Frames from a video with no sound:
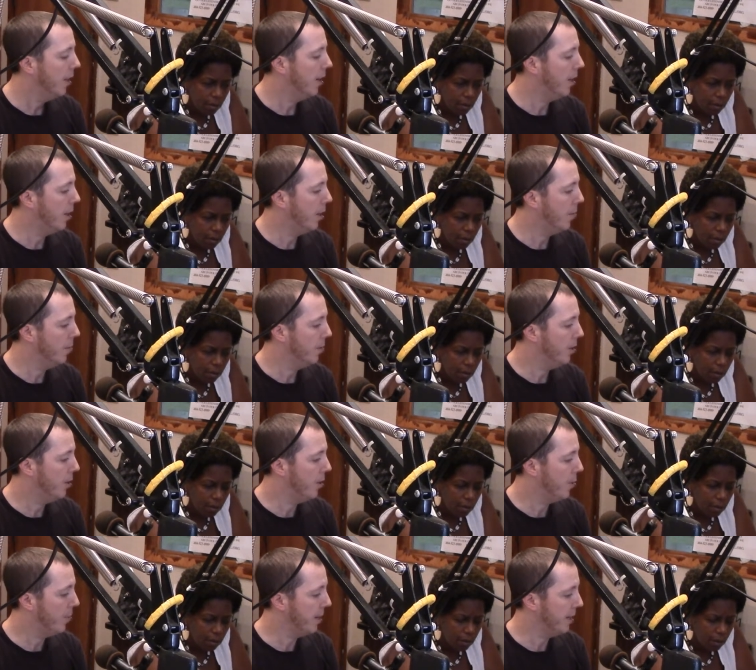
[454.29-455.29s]
Speaker 1: uh,
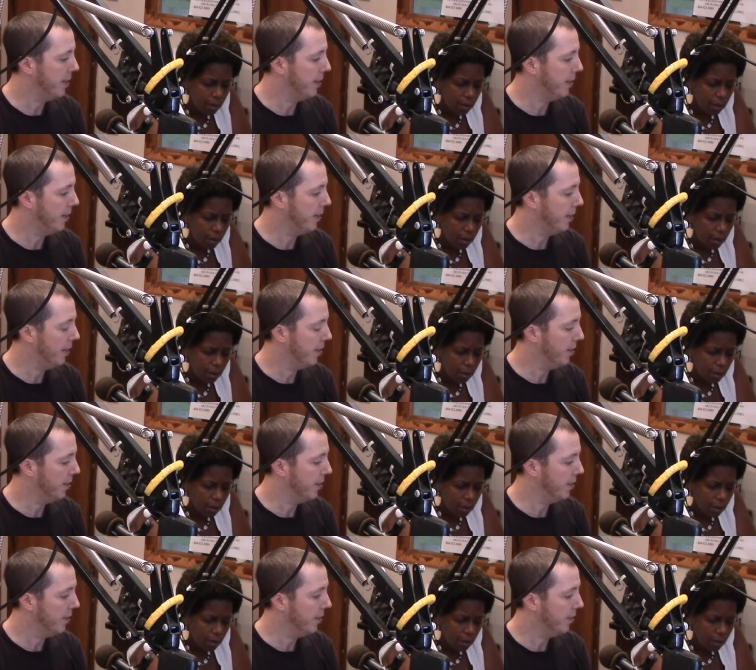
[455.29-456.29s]
nobody, none
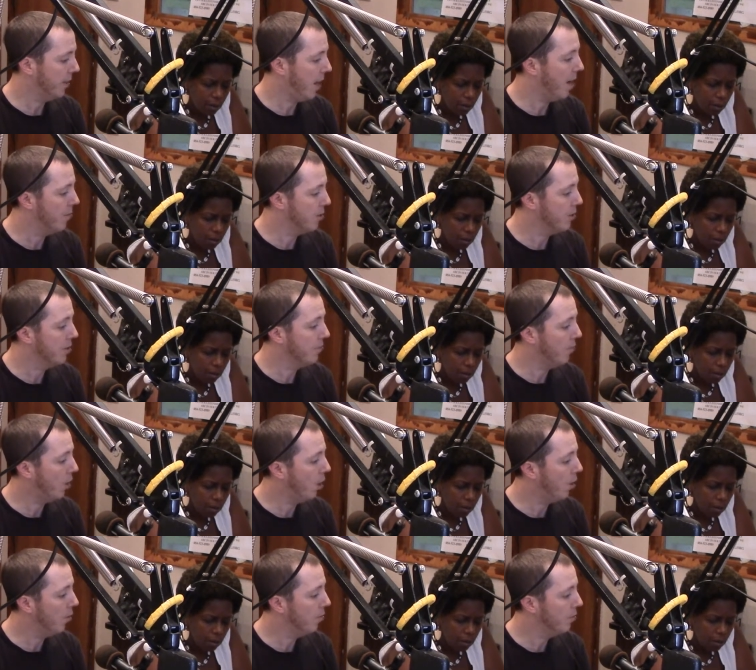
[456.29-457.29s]
of the, the officers
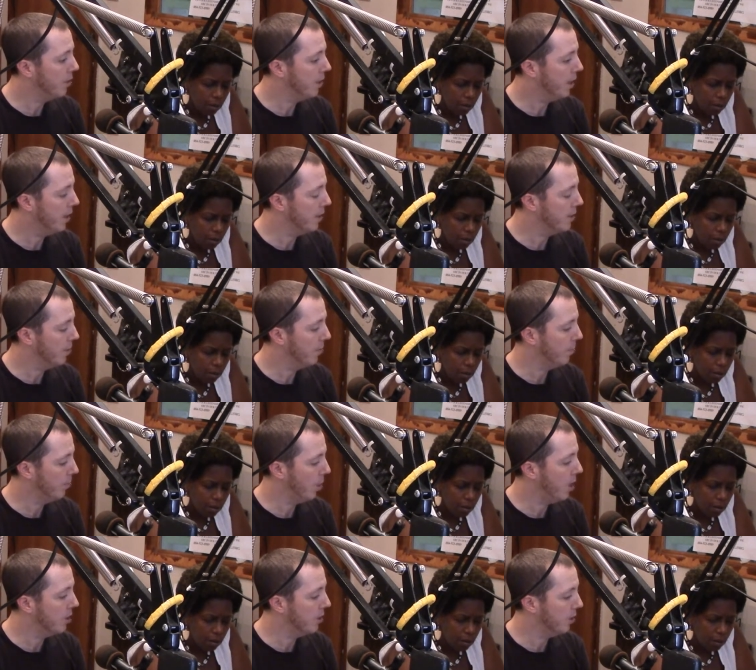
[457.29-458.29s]
involved, some of them
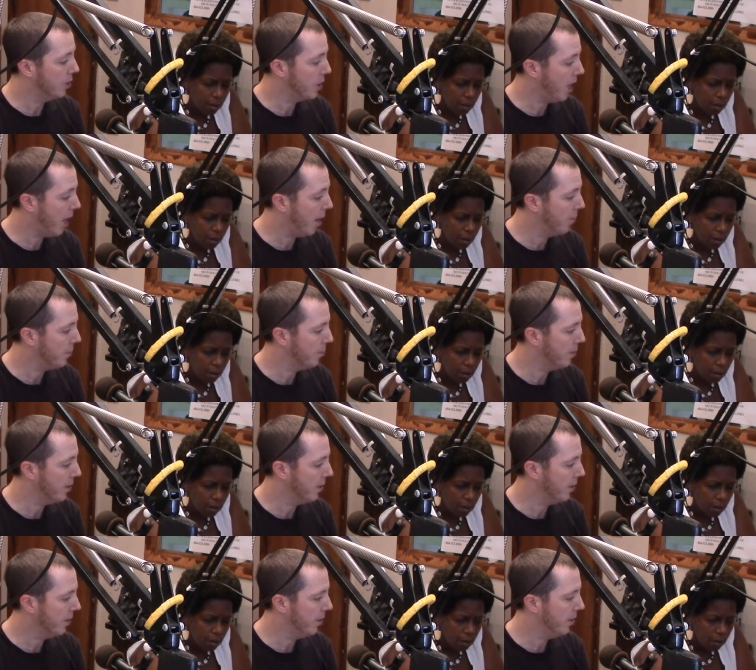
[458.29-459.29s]
lost their jobs, but
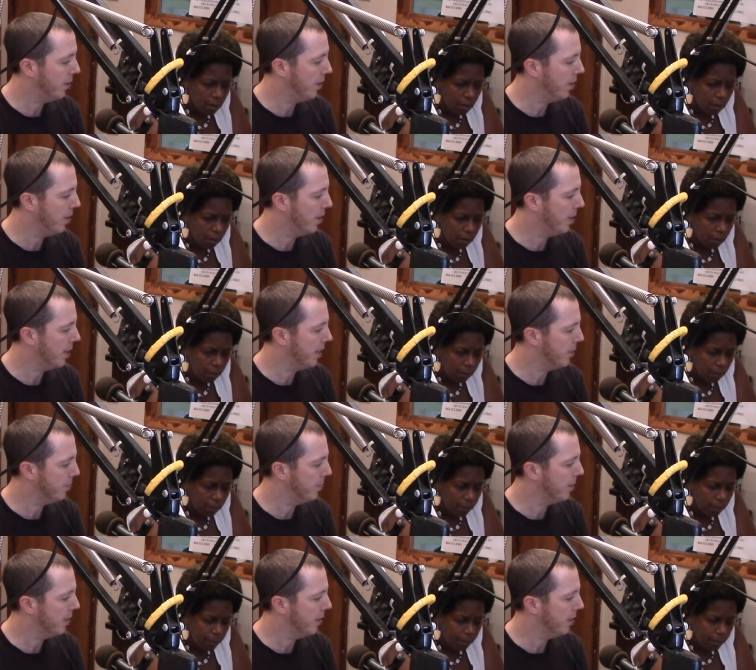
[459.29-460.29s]
none has
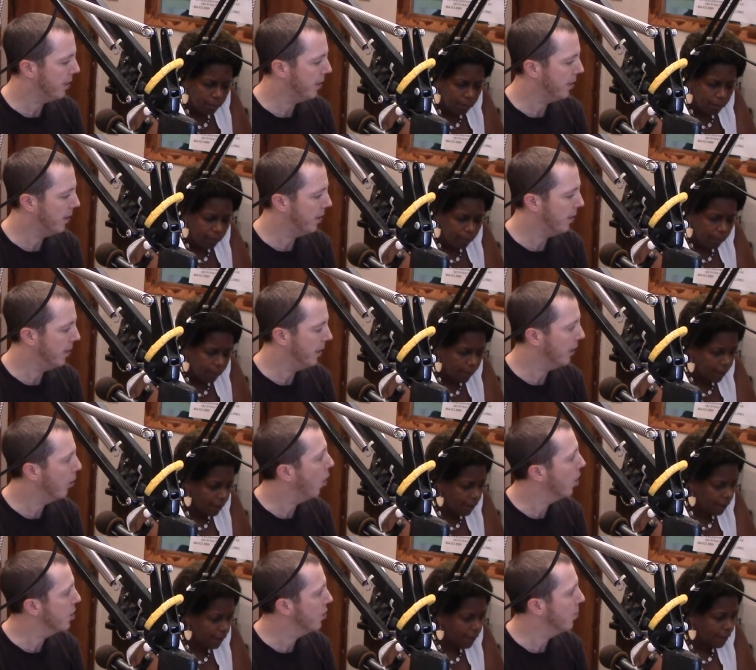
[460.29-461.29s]
been
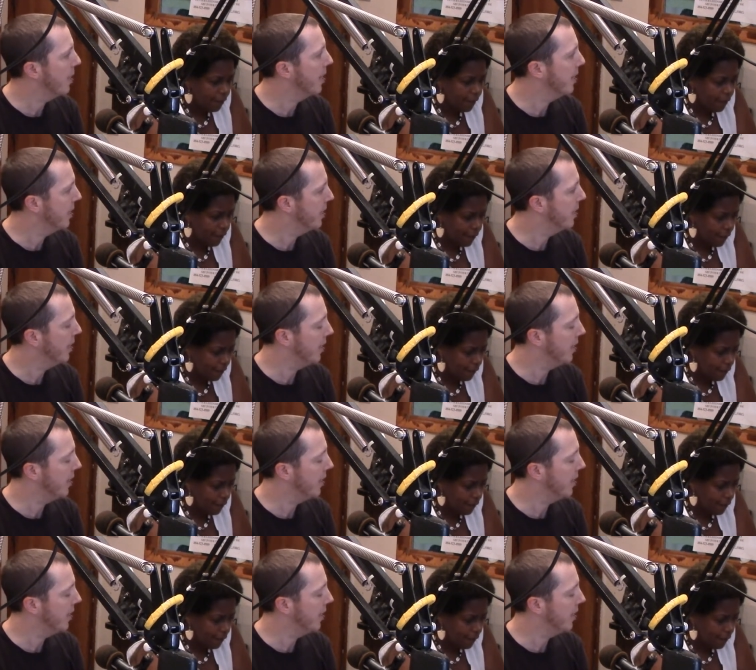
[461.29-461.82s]
incarcerated